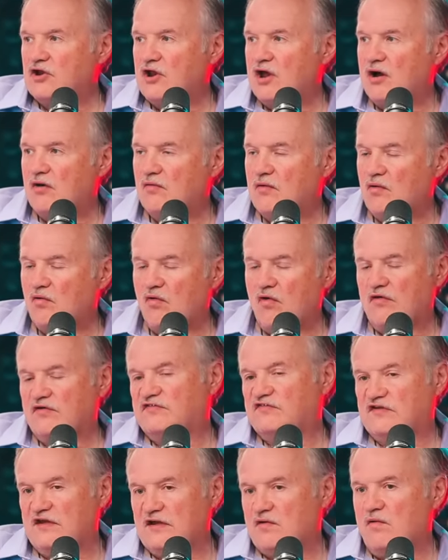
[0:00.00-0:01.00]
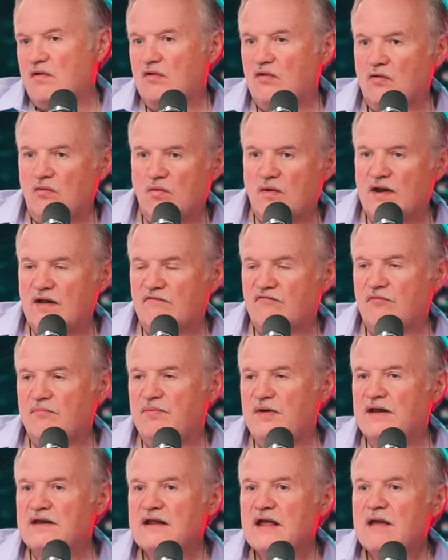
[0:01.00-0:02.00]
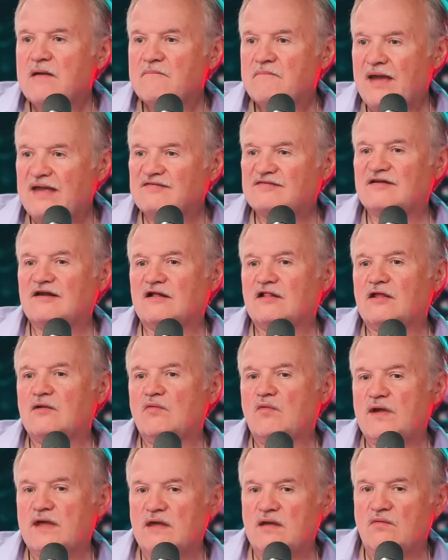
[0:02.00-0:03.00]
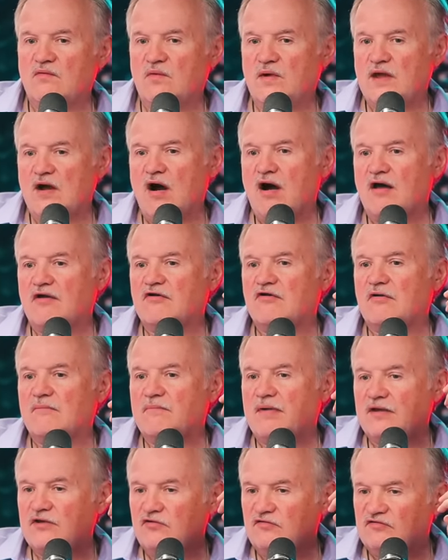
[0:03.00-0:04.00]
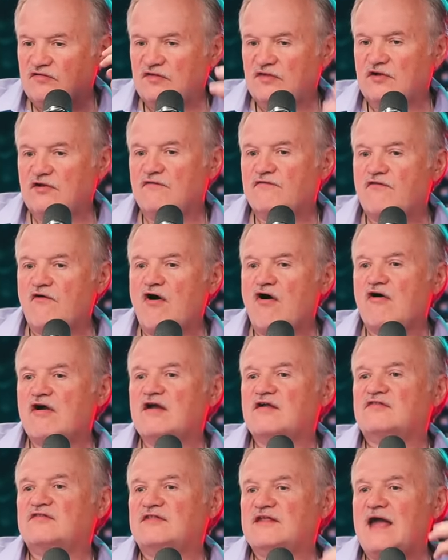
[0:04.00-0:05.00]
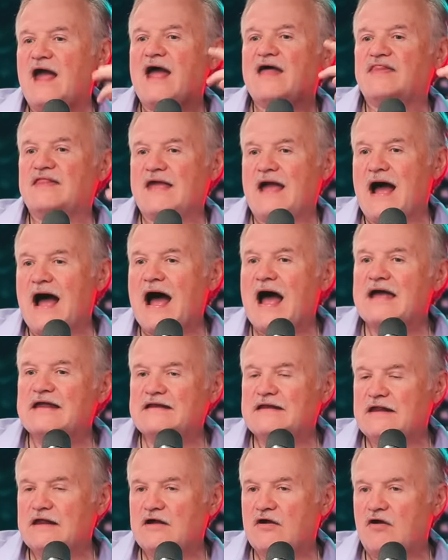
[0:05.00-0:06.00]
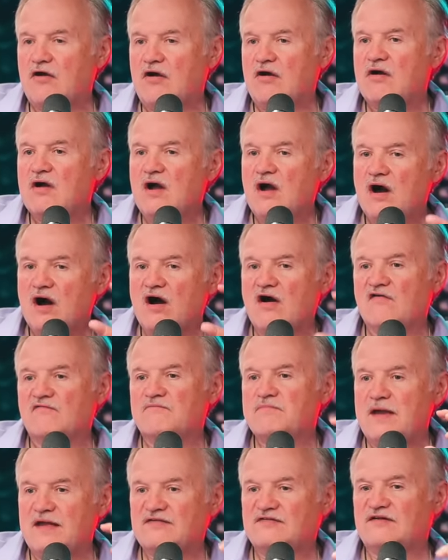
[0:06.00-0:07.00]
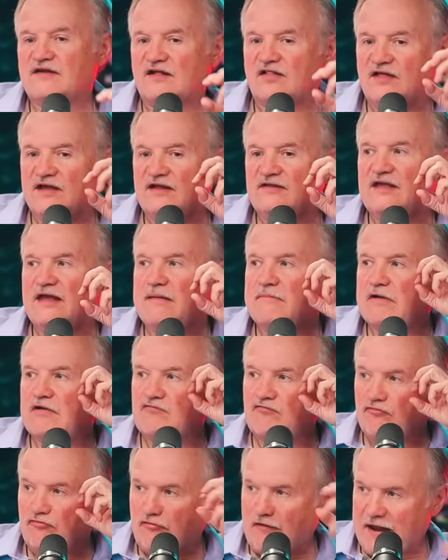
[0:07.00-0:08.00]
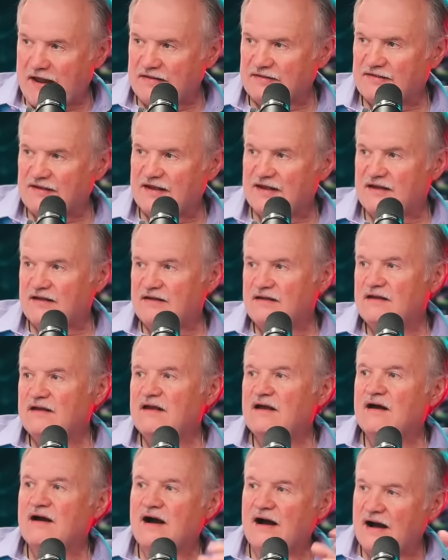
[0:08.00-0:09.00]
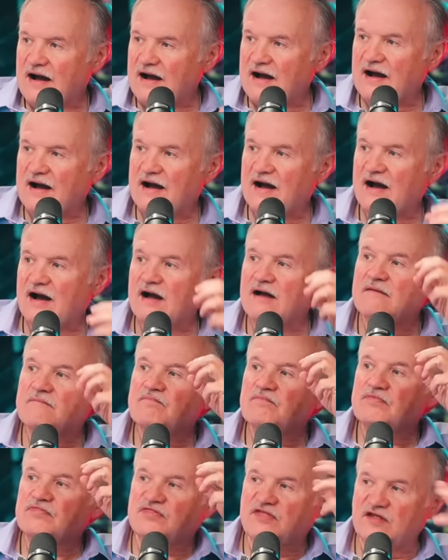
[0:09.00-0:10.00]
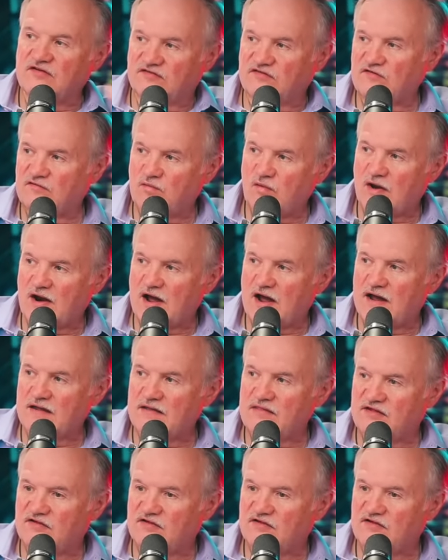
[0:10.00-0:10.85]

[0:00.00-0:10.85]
you know, or a sequel or whatever. But basically we honored them by using the Nefarious and the idea of basically a demon ranting, ha ha ha, this is what I